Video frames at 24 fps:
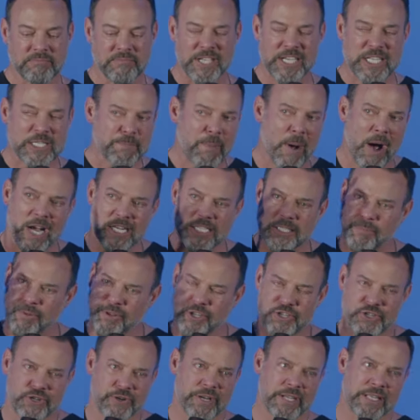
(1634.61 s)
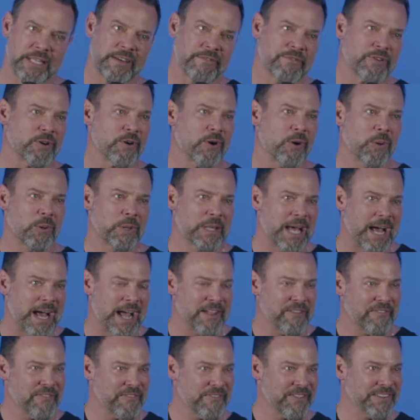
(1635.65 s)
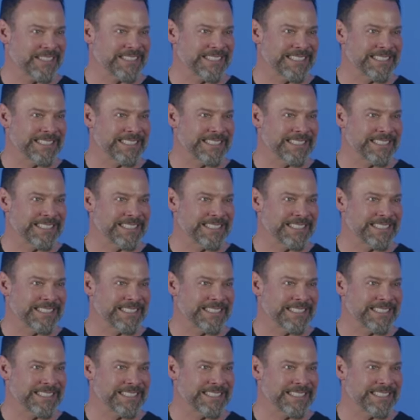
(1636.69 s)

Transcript: It's possible that you could live your whole life